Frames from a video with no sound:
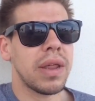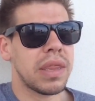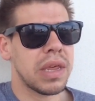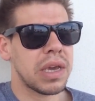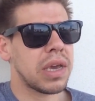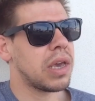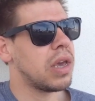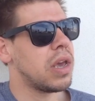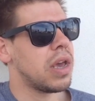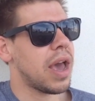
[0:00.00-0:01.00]
I think,
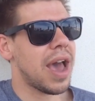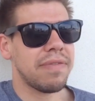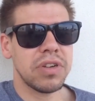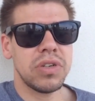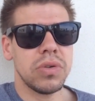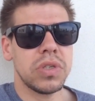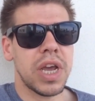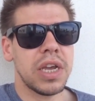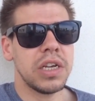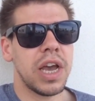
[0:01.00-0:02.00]
after
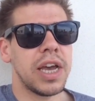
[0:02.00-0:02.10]
Tuesday.